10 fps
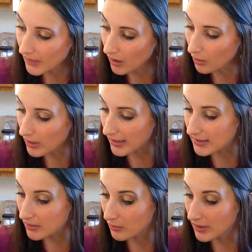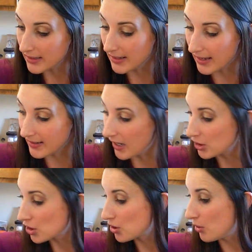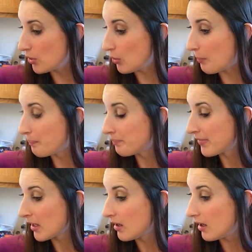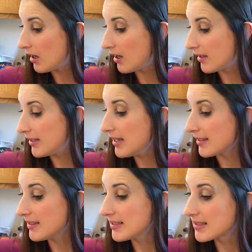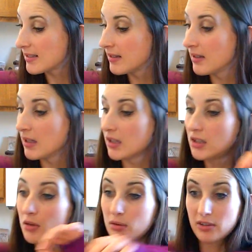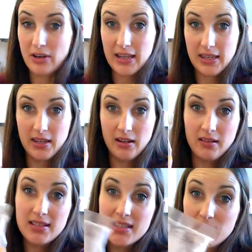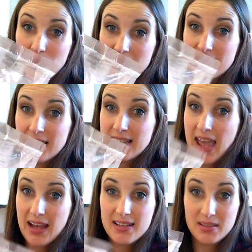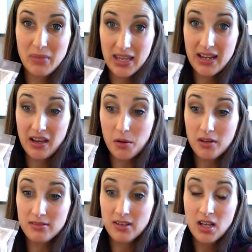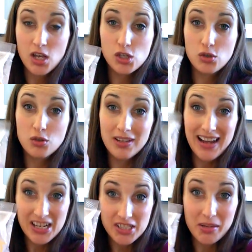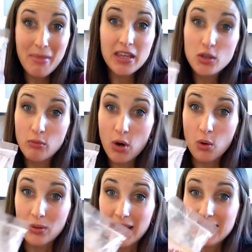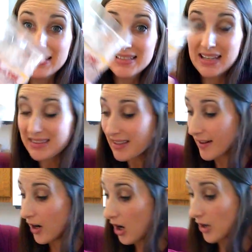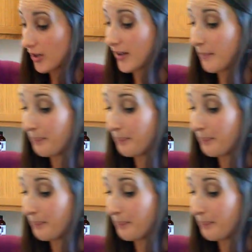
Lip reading: All right, what did I not show you? Yeah, this gluten right here, this is what seitan is made out of. So you can actually make your own, and it's not that hard.